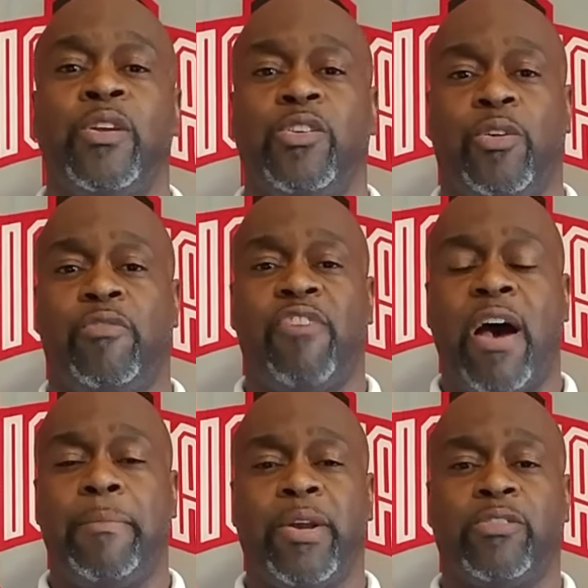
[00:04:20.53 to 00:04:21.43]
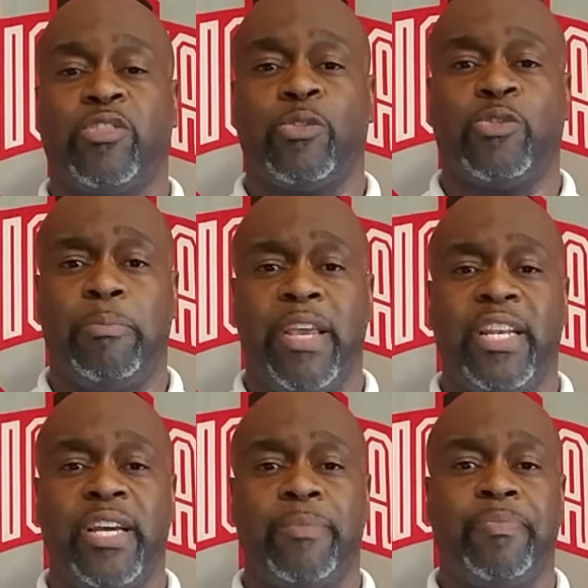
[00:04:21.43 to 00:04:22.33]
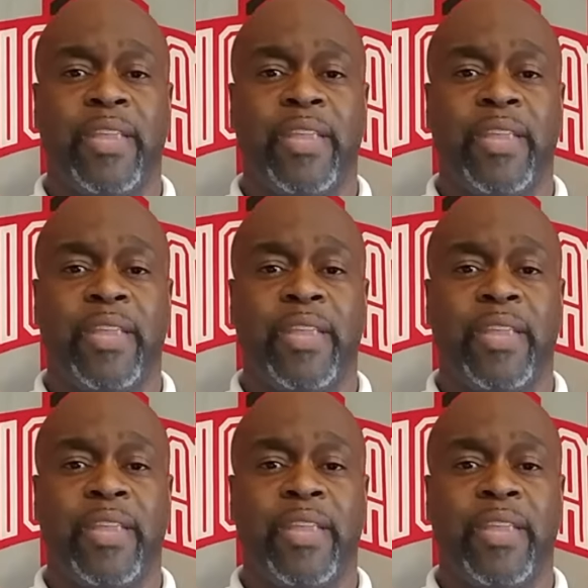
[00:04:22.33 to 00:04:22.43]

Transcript: You can find me on social media